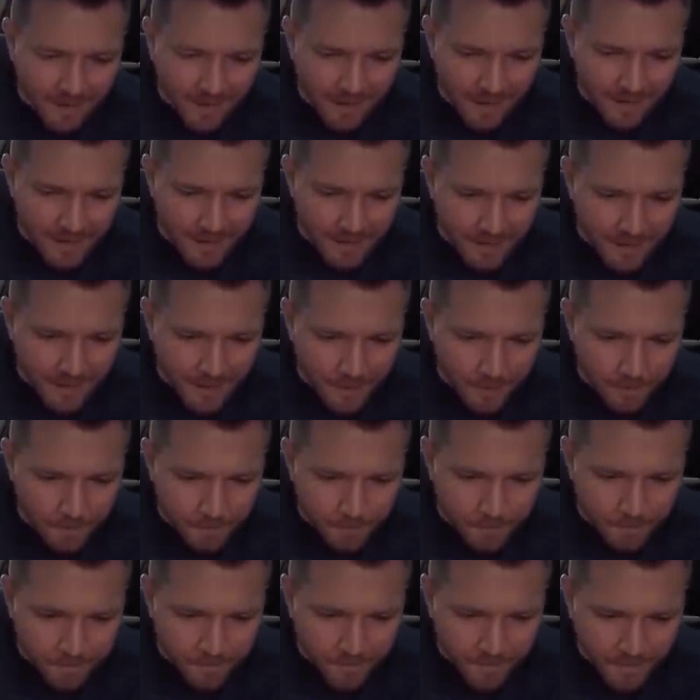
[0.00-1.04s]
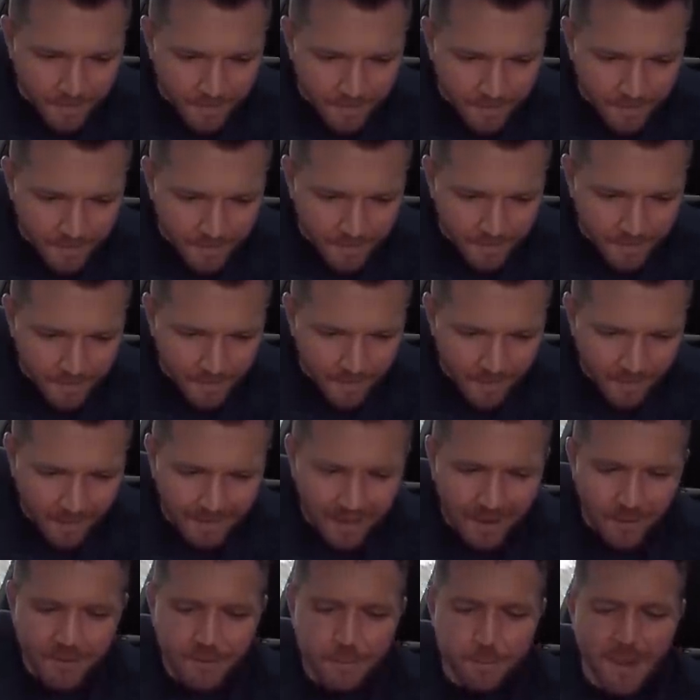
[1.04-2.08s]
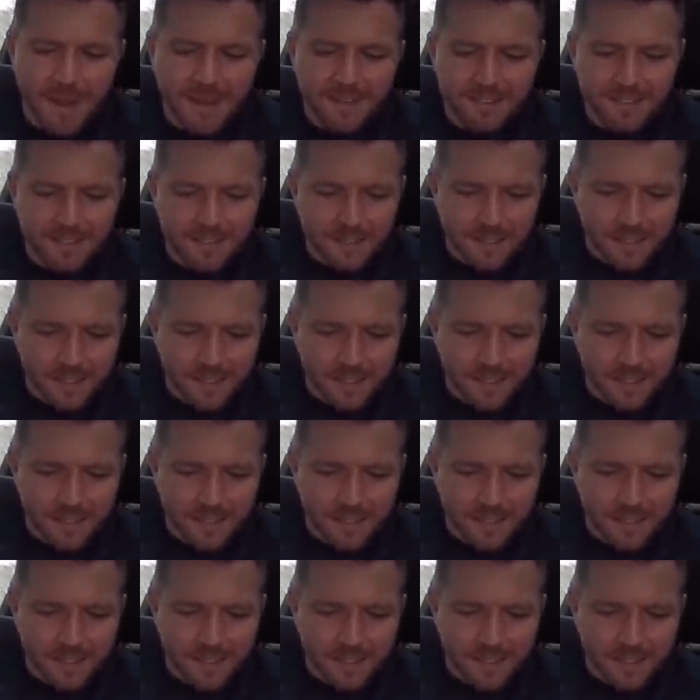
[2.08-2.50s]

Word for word: I um I know it's basically